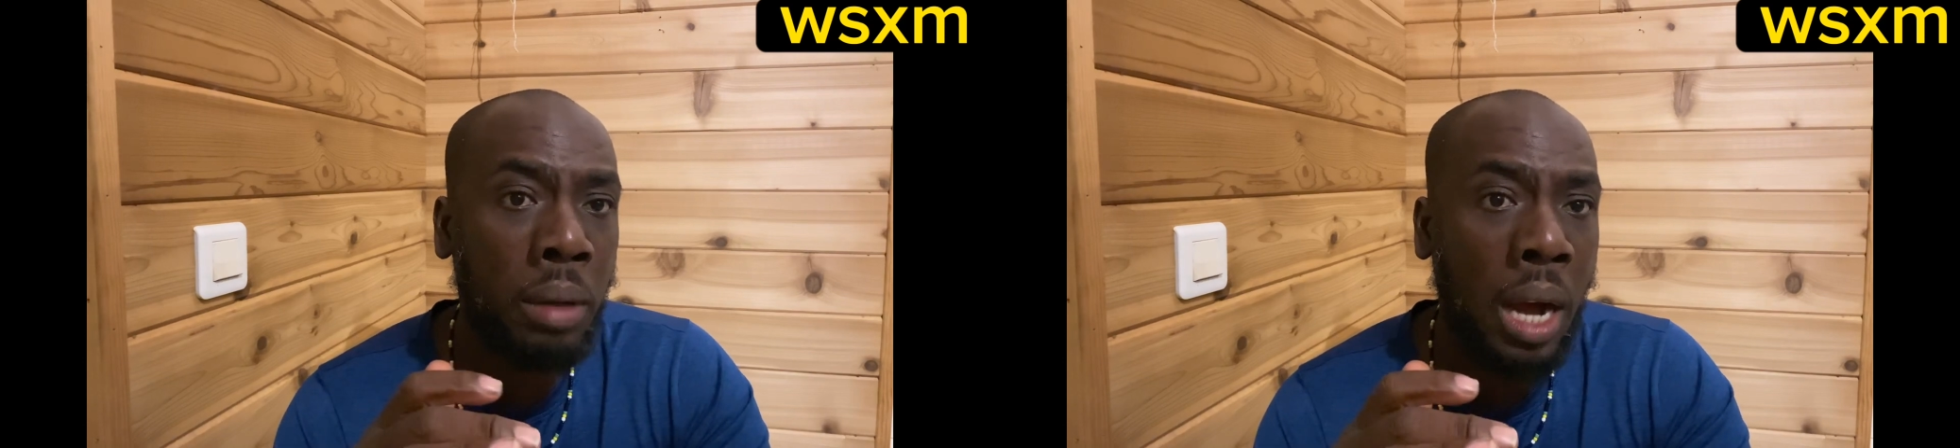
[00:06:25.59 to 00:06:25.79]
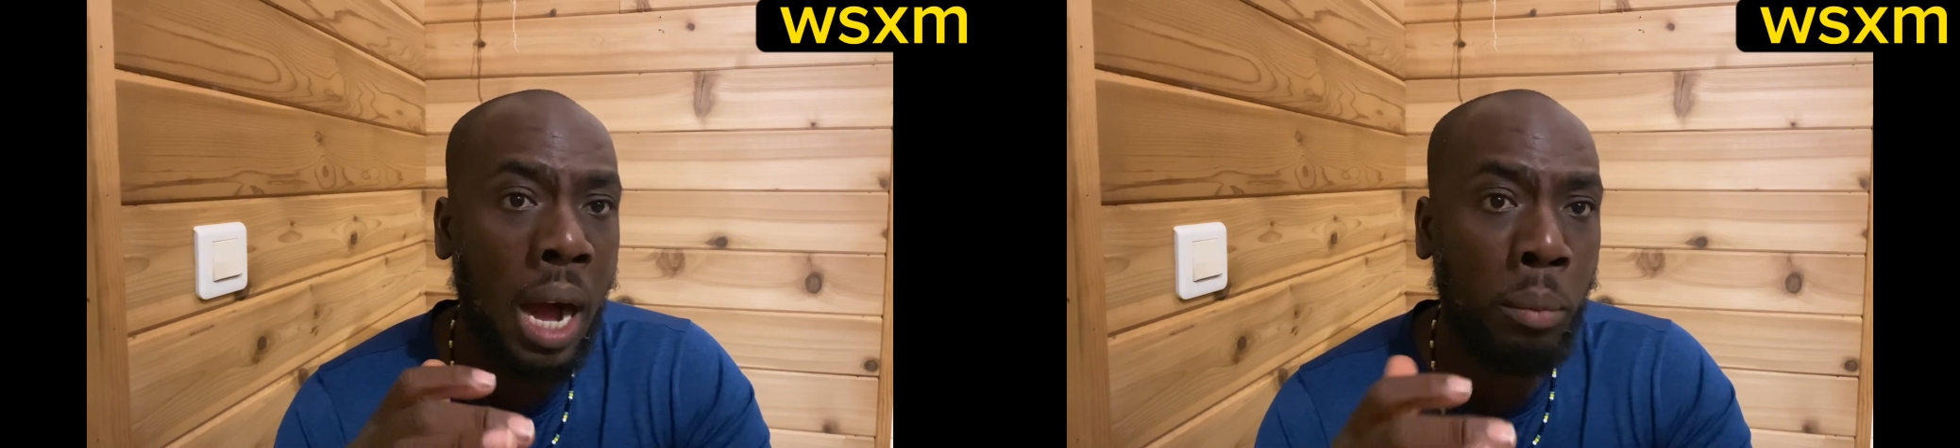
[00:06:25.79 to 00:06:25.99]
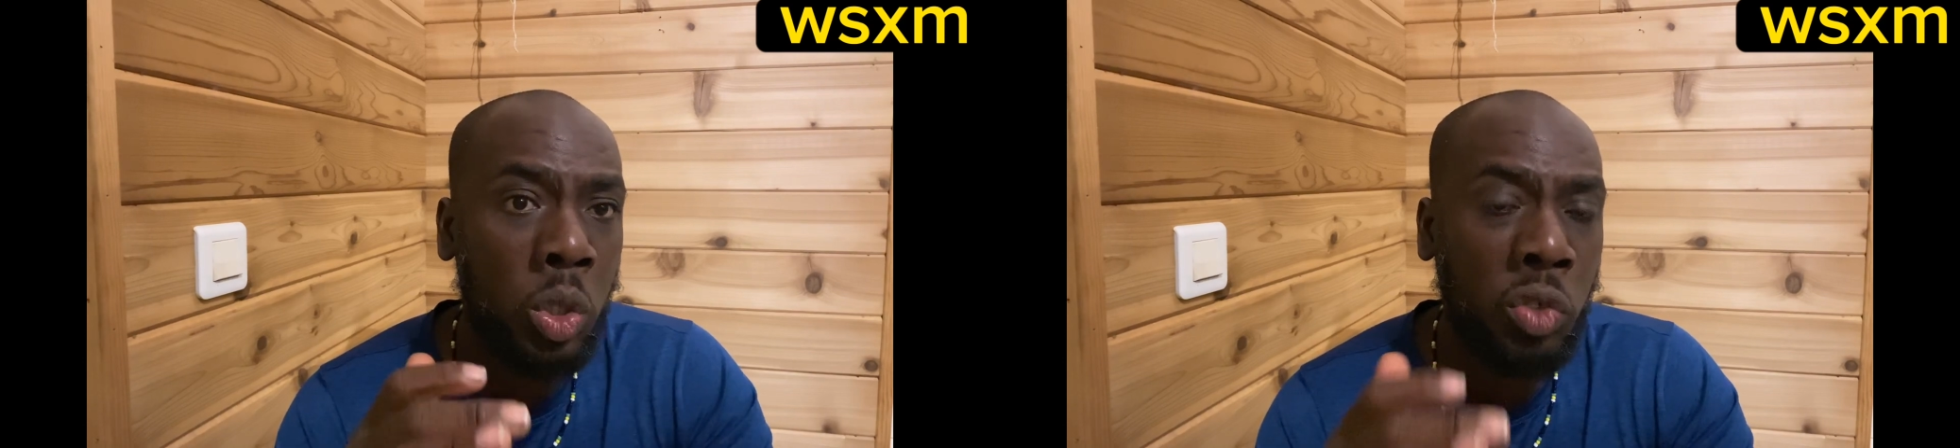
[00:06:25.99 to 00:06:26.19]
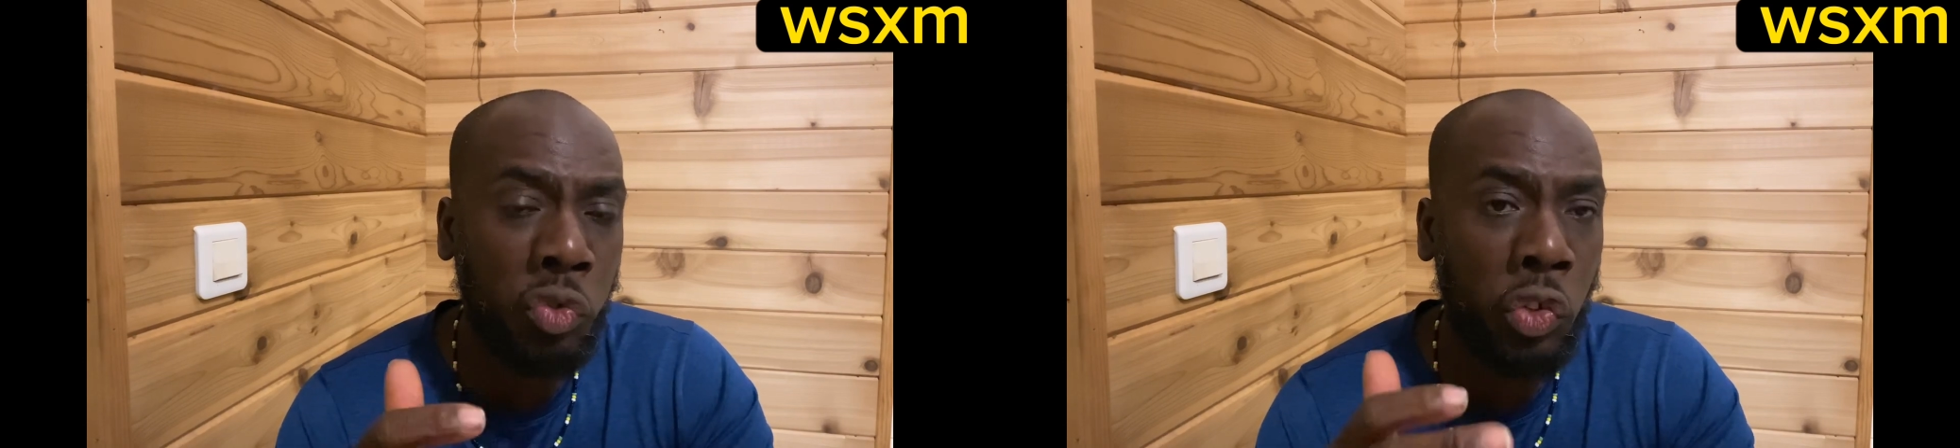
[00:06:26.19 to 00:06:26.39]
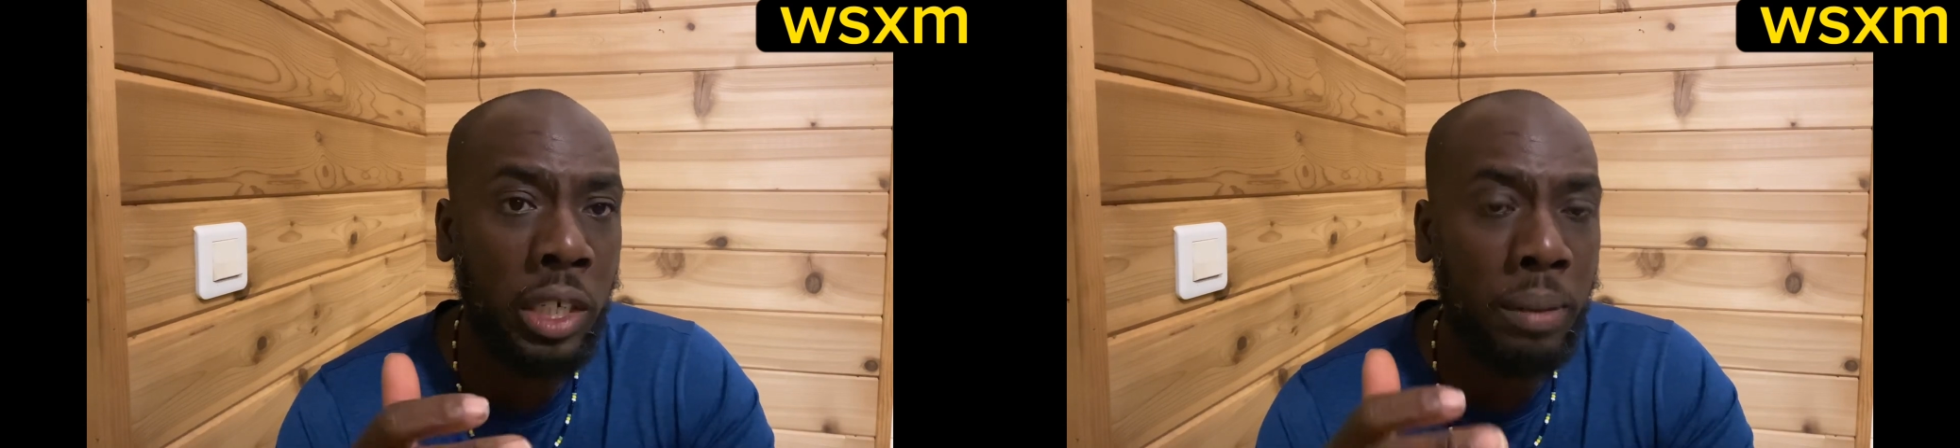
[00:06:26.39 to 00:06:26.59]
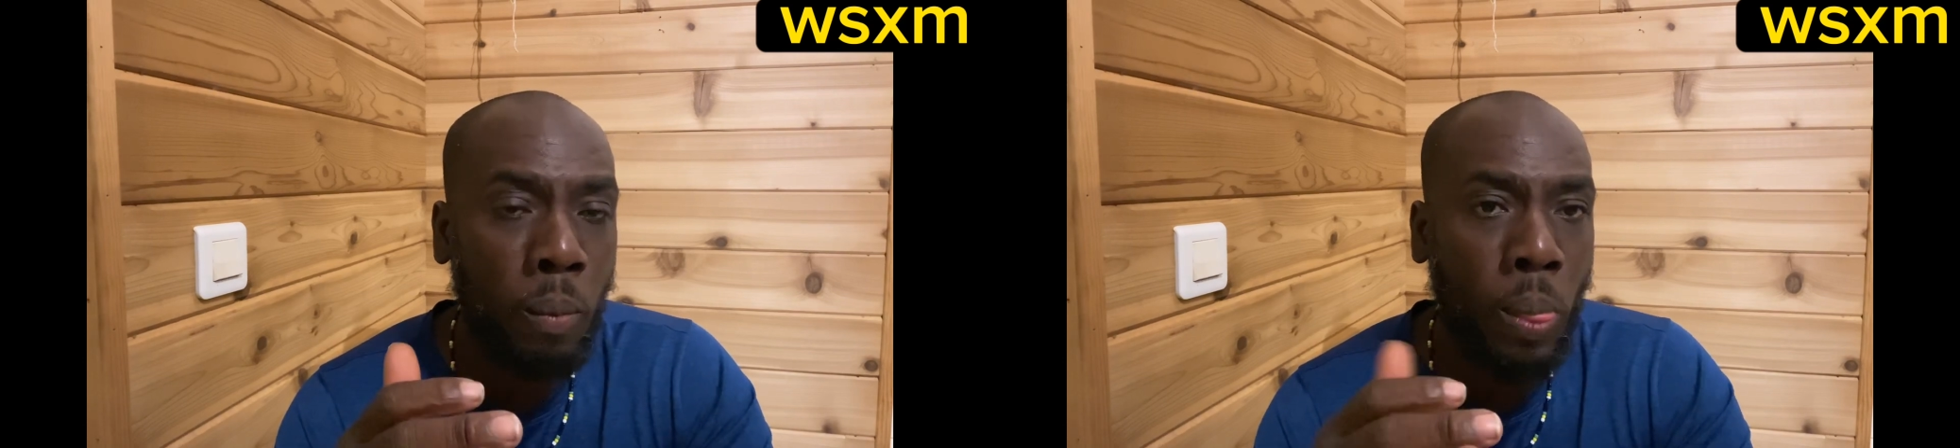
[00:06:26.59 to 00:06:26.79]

almost free.